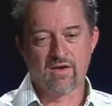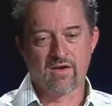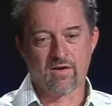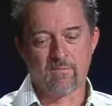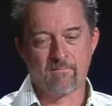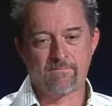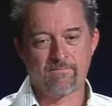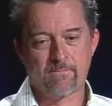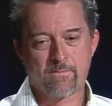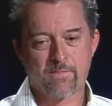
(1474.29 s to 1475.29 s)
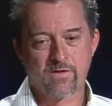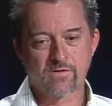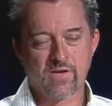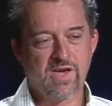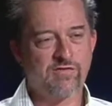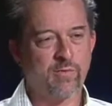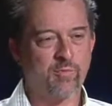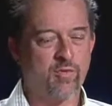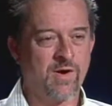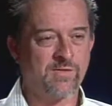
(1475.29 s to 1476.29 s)
So he gave up a
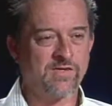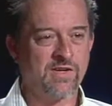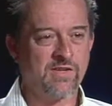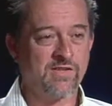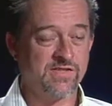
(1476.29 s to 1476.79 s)
promising,